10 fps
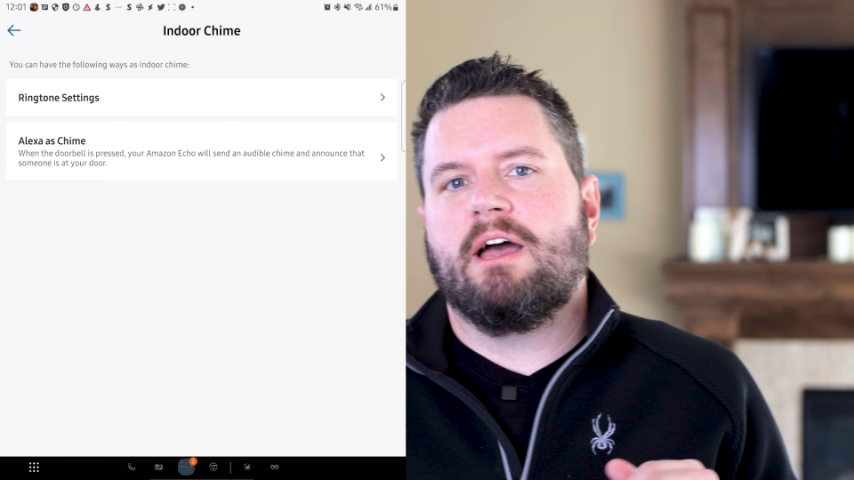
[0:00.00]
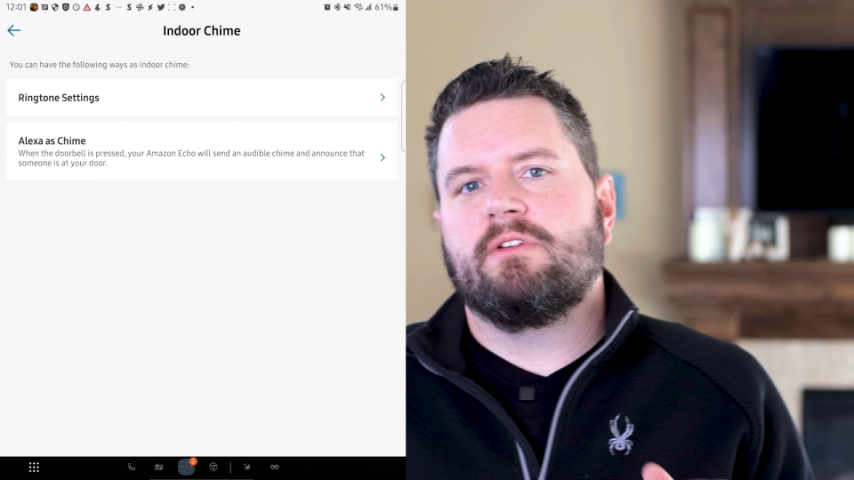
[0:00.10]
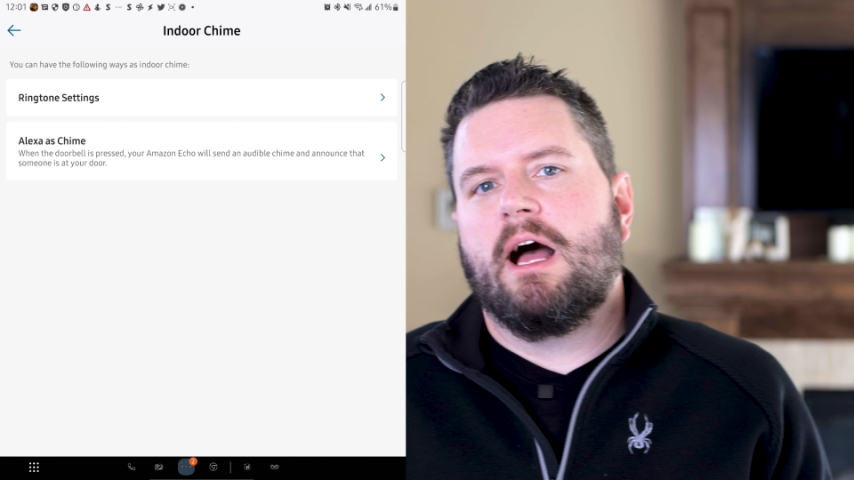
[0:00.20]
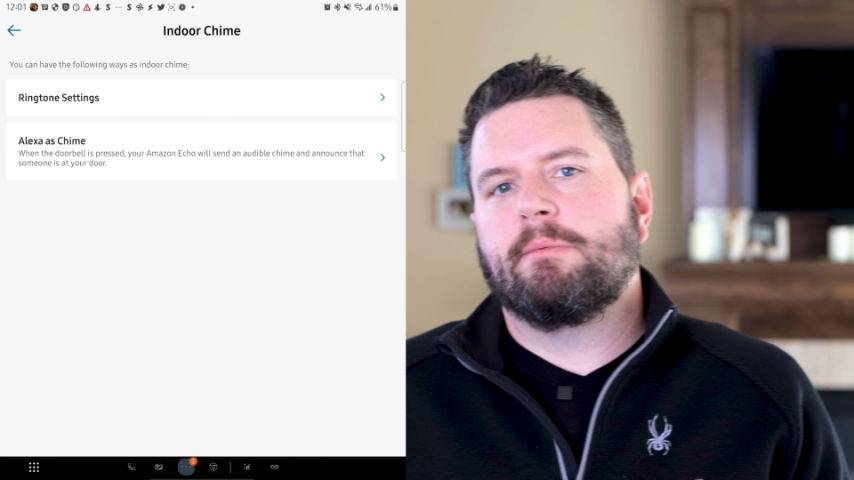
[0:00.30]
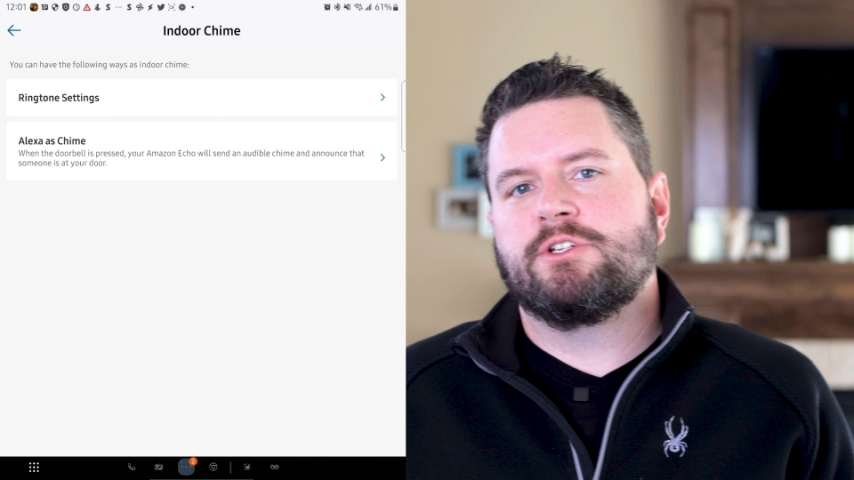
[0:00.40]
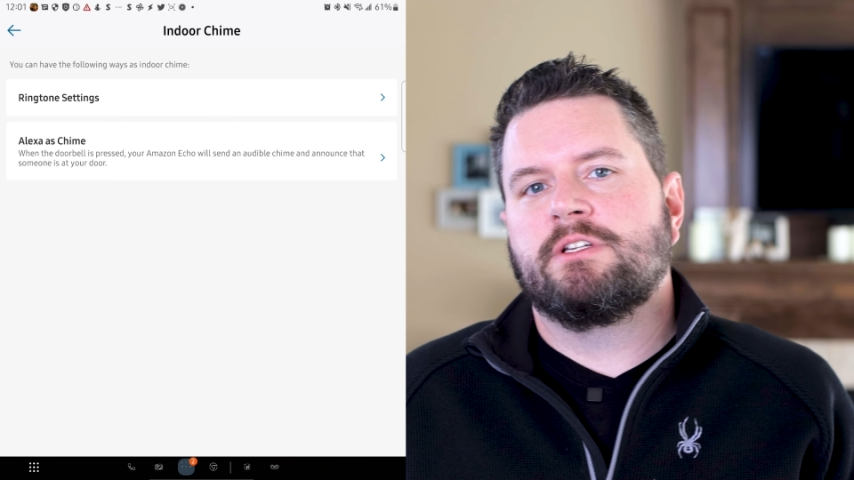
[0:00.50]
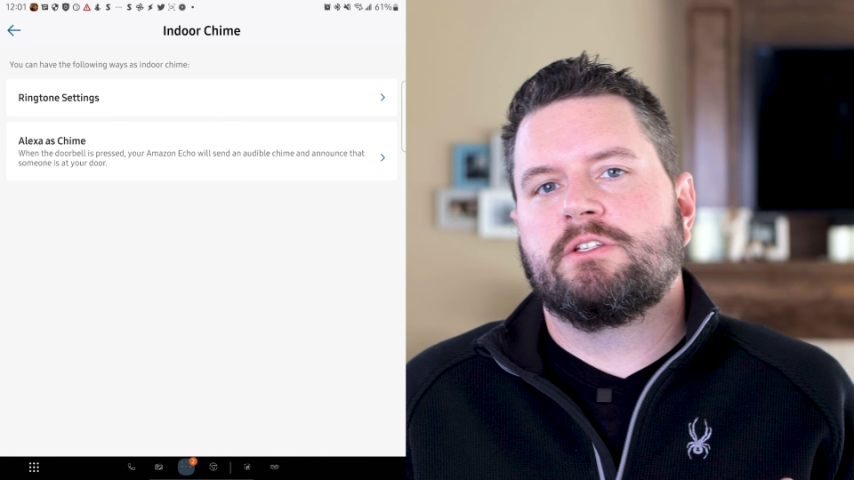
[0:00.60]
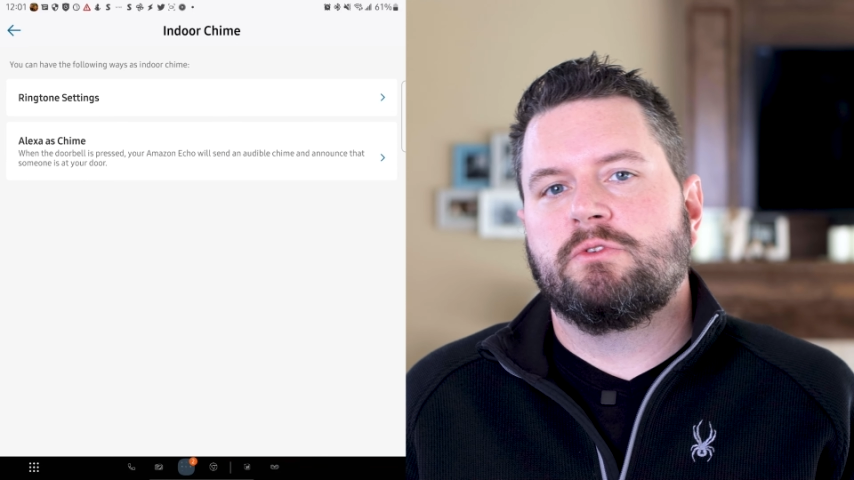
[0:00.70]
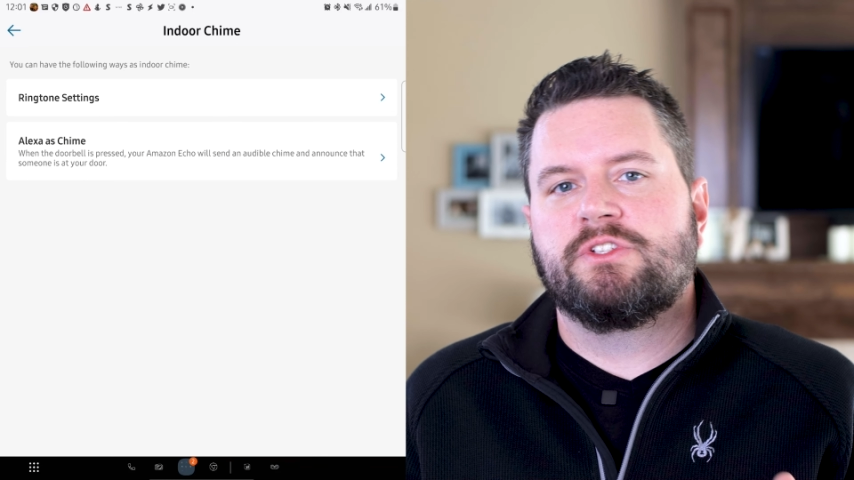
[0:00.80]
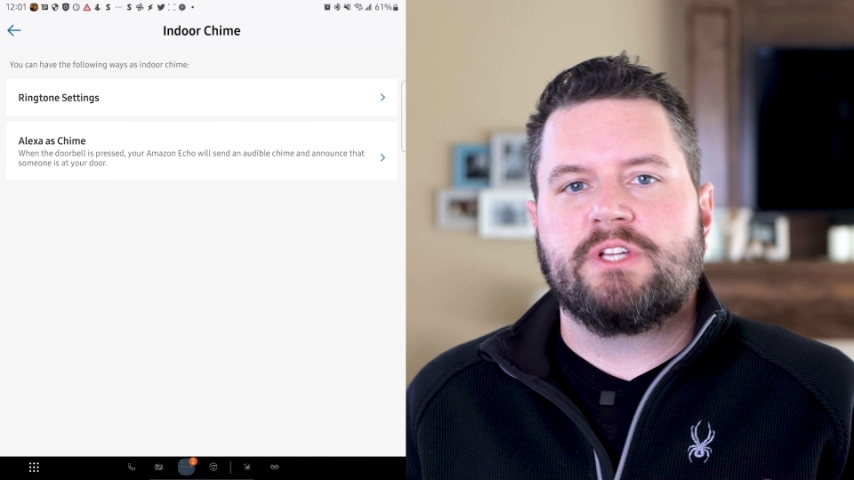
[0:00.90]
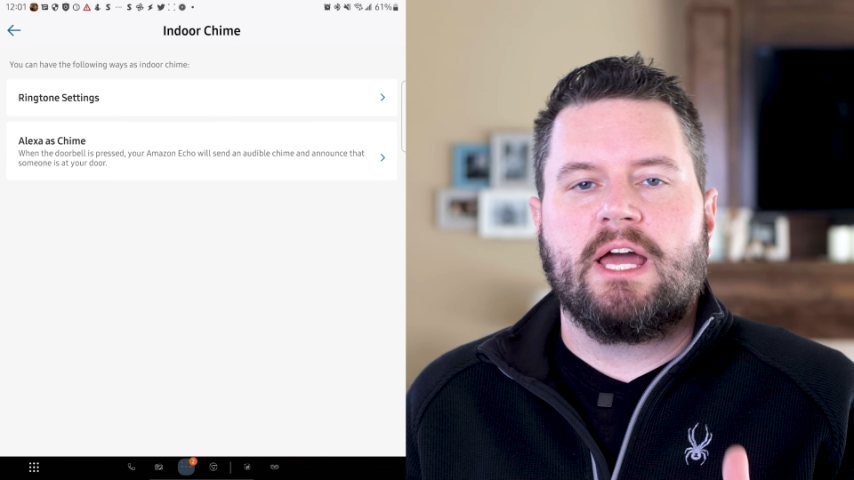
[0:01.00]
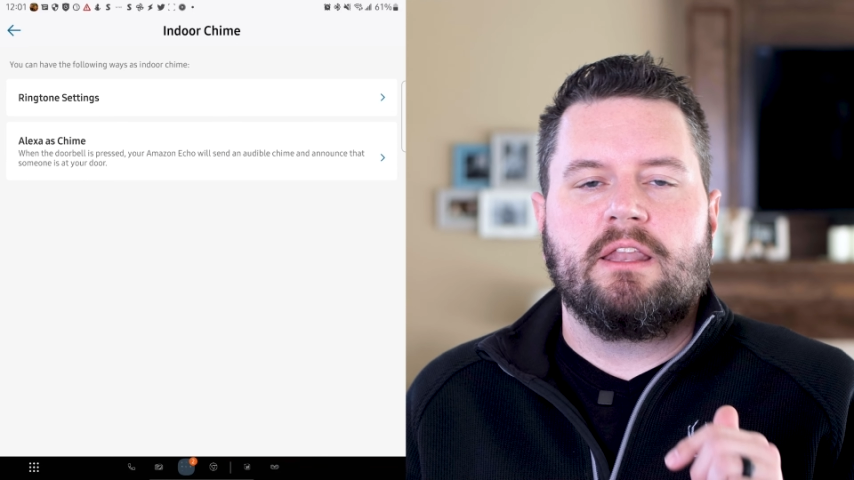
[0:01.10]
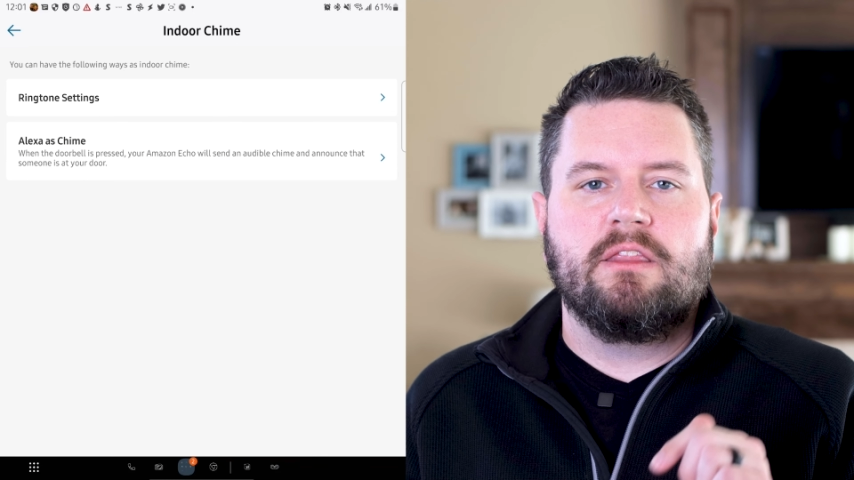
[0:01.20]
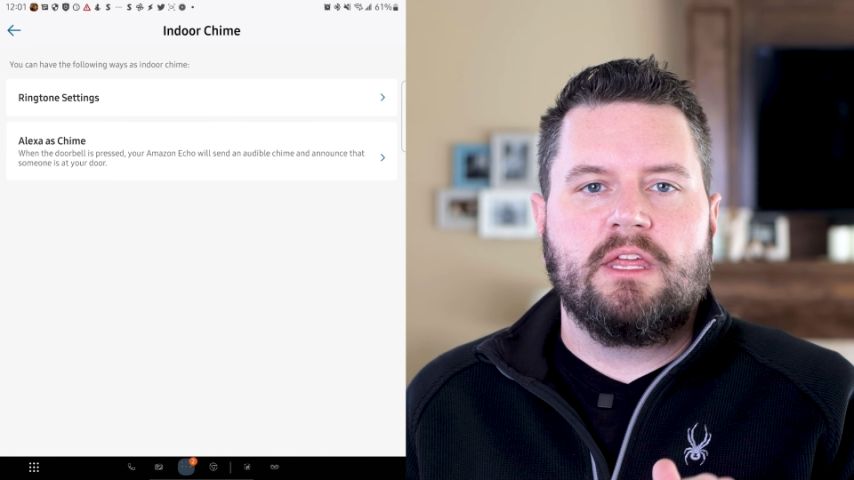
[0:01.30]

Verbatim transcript: have an option to set